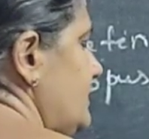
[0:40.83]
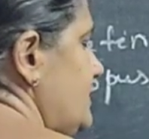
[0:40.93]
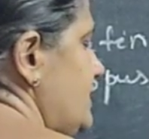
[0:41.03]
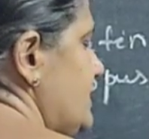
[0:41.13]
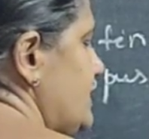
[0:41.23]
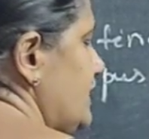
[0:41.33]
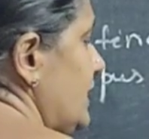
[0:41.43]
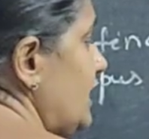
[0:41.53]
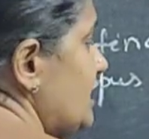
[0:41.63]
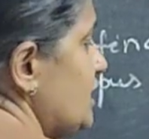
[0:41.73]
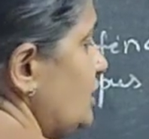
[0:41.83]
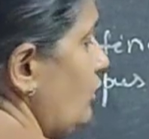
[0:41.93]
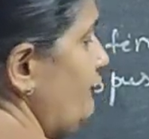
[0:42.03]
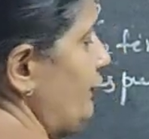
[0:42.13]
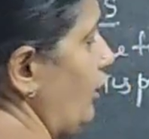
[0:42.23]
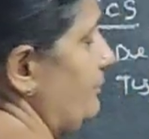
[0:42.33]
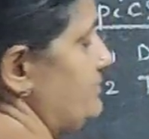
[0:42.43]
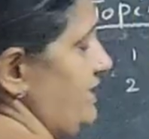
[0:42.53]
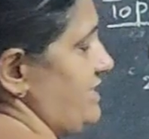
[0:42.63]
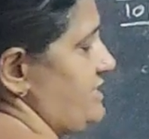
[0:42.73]
This is collection of
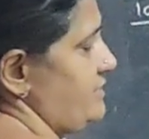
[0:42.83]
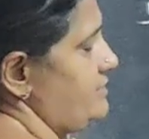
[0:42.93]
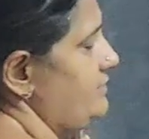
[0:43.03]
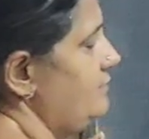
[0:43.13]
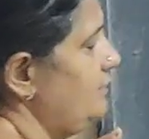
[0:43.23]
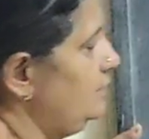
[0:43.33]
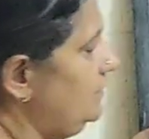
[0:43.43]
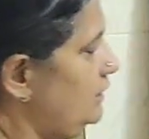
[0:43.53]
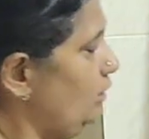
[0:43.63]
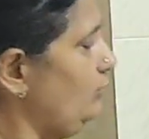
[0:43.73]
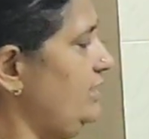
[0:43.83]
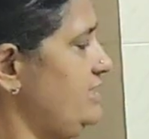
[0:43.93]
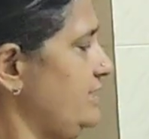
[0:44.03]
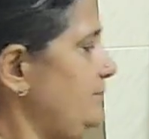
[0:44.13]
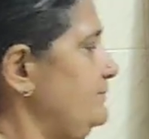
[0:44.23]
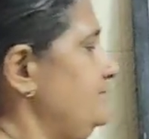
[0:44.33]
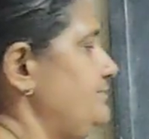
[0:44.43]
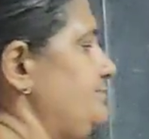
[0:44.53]
objects. Now listen.